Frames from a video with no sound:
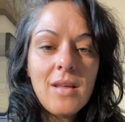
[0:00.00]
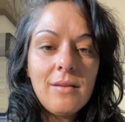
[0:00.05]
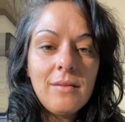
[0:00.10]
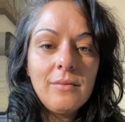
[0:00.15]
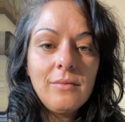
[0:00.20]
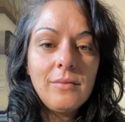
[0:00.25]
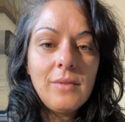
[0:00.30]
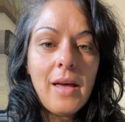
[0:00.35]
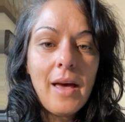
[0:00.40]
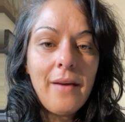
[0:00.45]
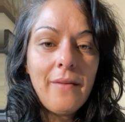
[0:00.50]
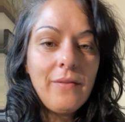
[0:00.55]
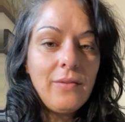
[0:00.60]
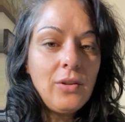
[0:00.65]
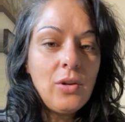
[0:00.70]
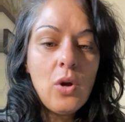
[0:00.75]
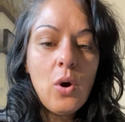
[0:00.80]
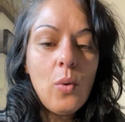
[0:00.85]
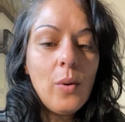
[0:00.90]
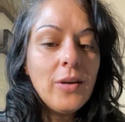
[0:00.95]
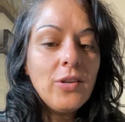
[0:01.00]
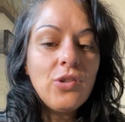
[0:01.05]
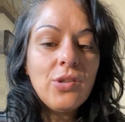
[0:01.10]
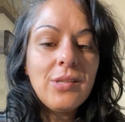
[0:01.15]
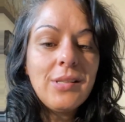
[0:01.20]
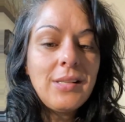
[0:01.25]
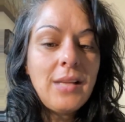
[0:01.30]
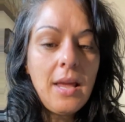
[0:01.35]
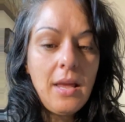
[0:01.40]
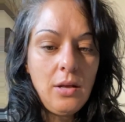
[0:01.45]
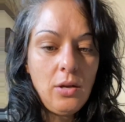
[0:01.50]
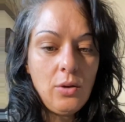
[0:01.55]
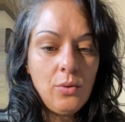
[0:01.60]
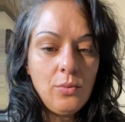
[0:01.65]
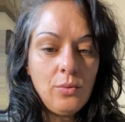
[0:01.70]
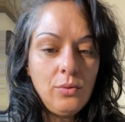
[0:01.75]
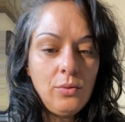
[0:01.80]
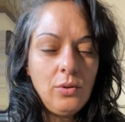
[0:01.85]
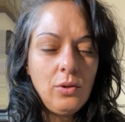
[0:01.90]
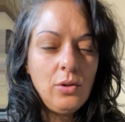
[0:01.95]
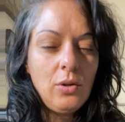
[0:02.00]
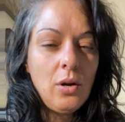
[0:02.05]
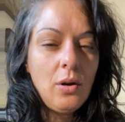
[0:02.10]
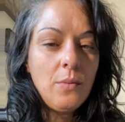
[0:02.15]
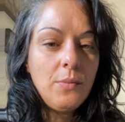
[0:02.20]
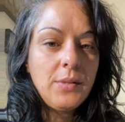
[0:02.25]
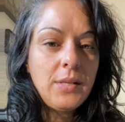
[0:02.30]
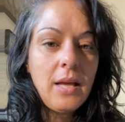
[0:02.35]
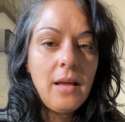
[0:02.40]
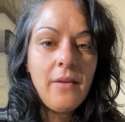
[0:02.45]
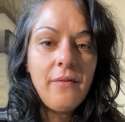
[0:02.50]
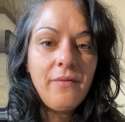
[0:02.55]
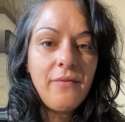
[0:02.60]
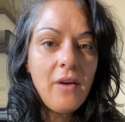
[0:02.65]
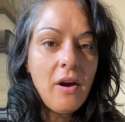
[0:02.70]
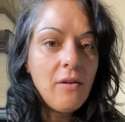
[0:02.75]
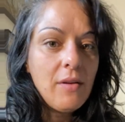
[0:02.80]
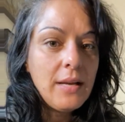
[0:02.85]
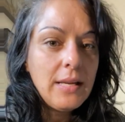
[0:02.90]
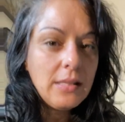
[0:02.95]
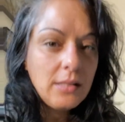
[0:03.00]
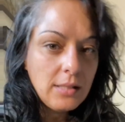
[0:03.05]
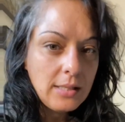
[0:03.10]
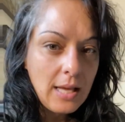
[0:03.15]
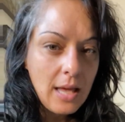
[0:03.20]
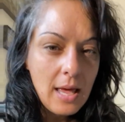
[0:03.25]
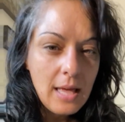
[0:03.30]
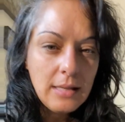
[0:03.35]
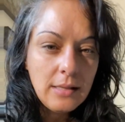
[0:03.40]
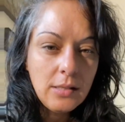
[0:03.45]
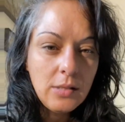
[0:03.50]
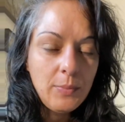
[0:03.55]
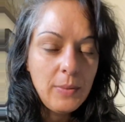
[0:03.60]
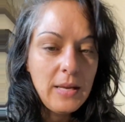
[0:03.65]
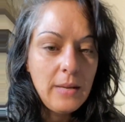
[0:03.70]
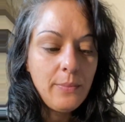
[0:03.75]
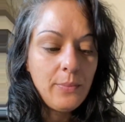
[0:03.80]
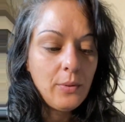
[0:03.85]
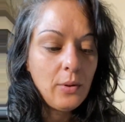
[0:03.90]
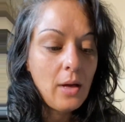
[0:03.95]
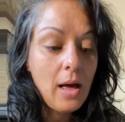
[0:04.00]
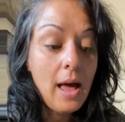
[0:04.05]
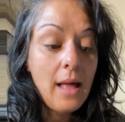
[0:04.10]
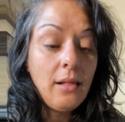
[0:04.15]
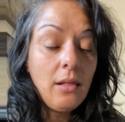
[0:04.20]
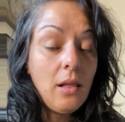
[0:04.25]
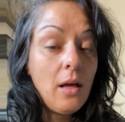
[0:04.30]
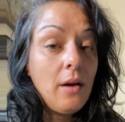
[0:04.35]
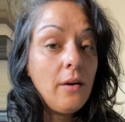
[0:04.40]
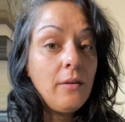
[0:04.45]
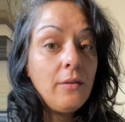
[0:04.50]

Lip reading: out of nowhere just take you. You know what I'm saying? Very intense people. I love